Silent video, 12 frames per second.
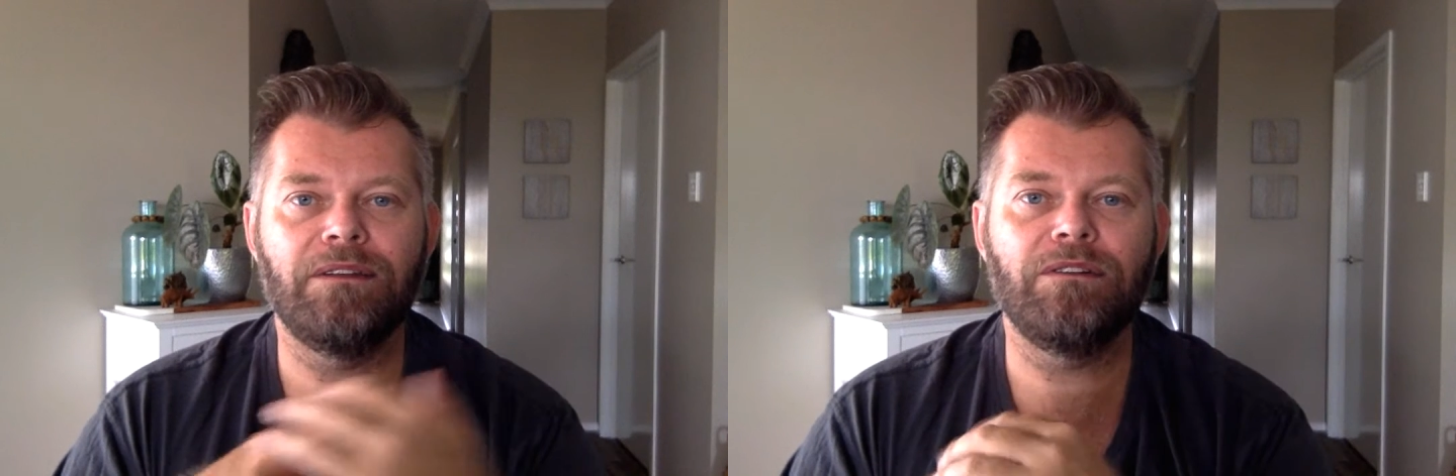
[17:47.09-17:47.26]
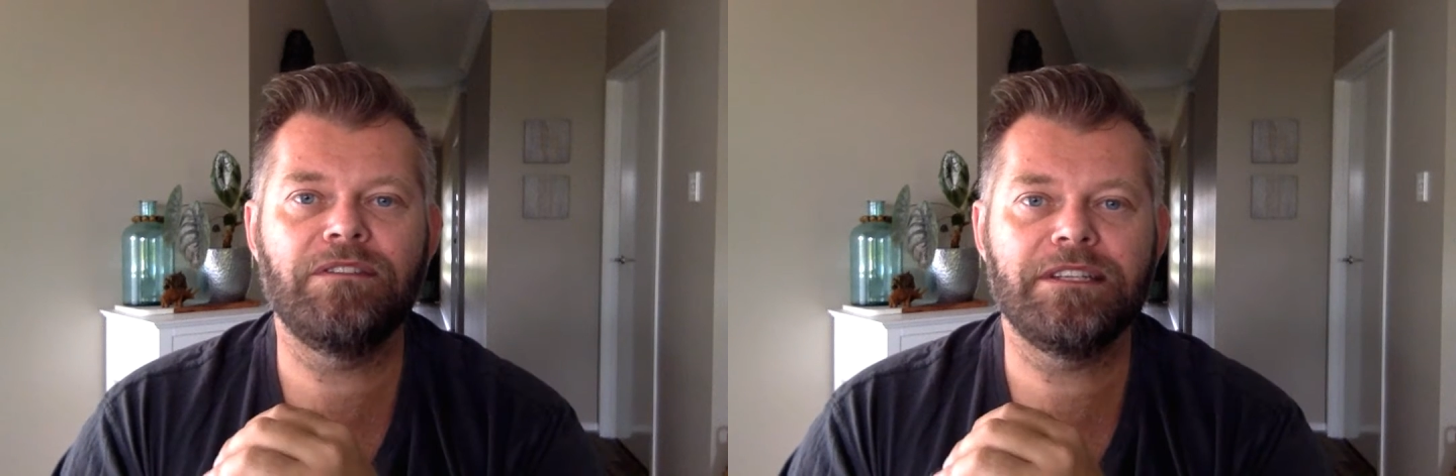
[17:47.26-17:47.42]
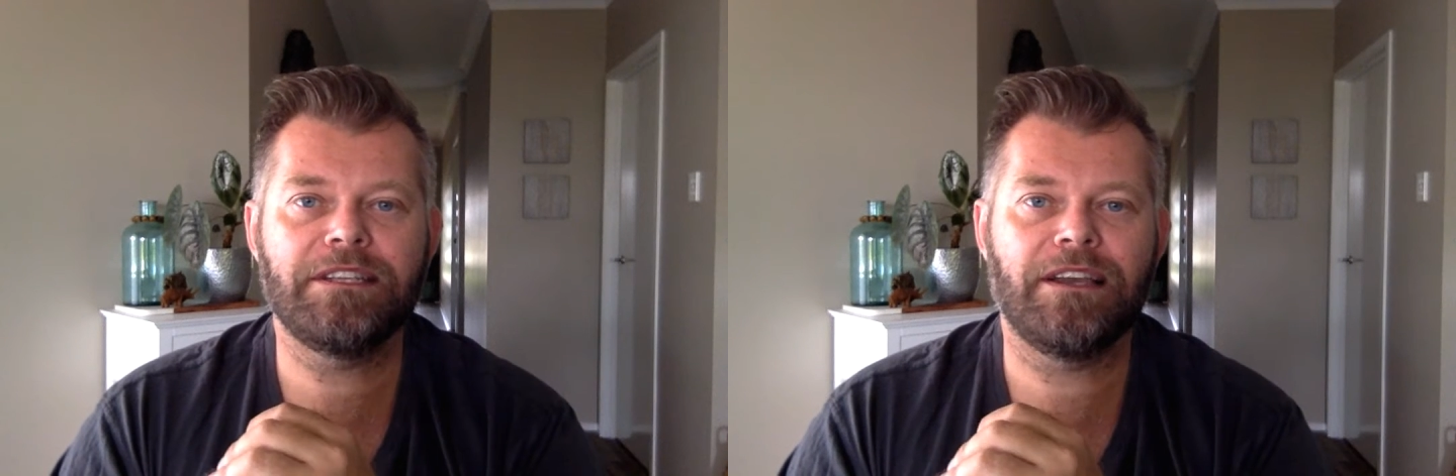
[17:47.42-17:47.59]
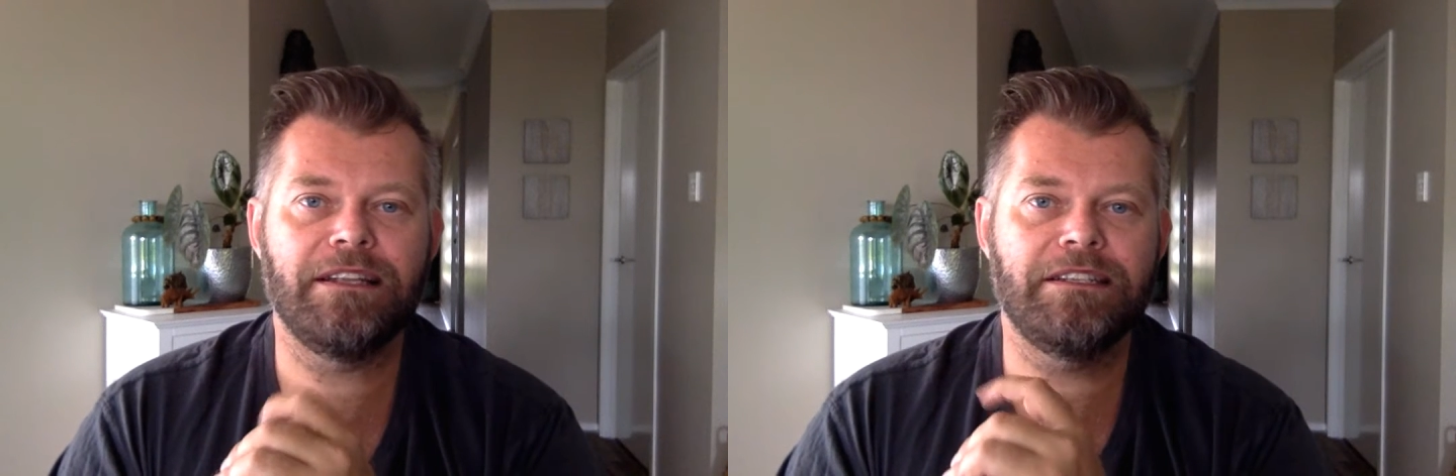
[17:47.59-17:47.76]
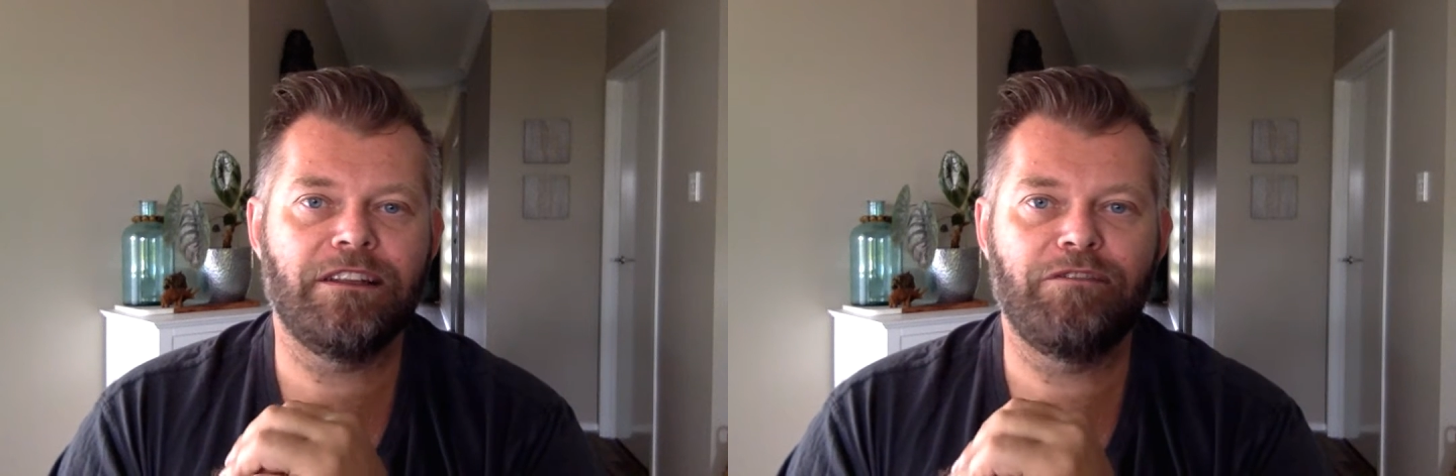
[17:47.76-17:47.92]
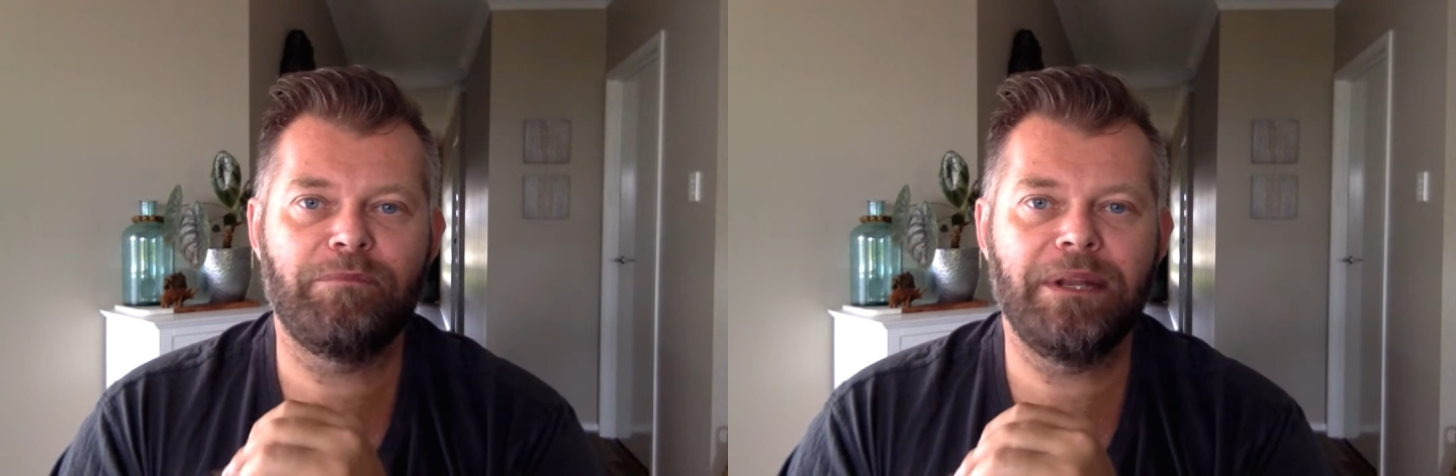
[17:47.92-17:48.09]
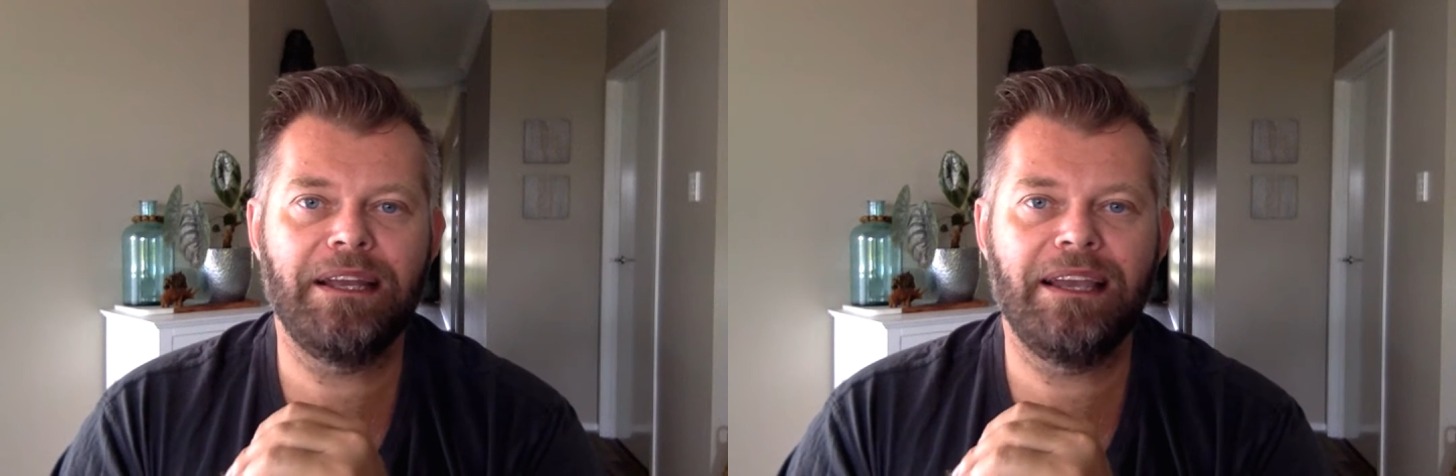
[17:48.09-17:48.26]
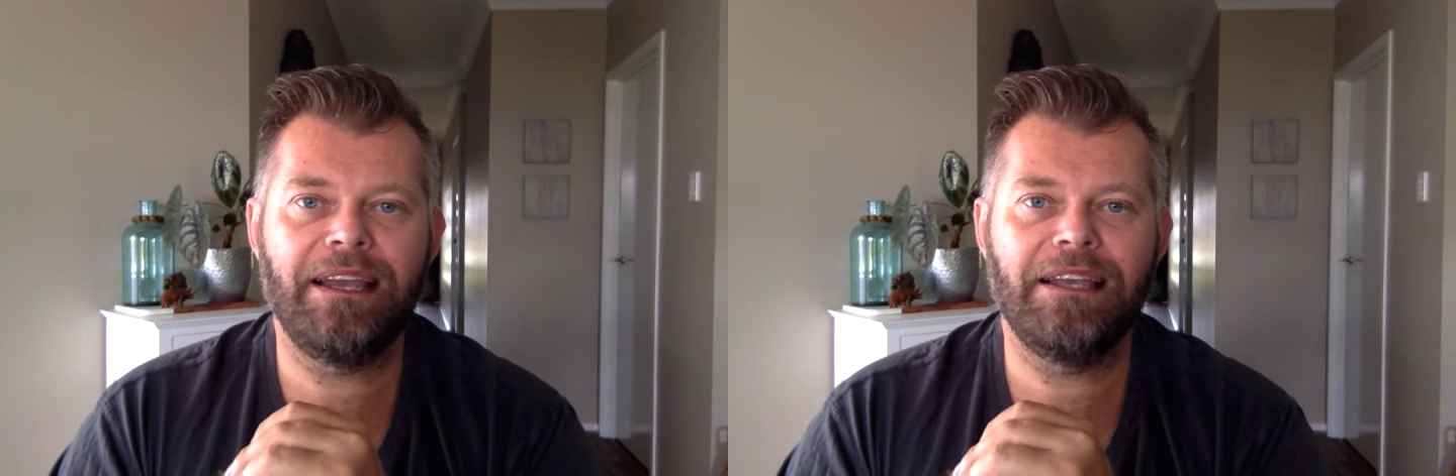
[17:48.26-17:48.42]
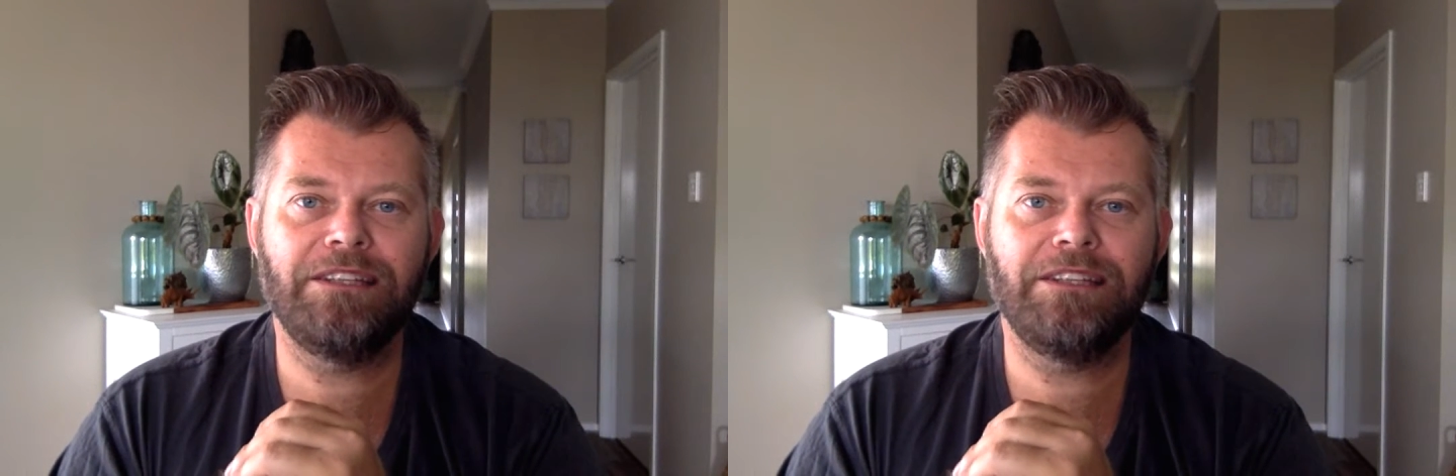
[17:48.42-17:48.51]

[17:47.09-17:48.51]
all this kind of stuff. But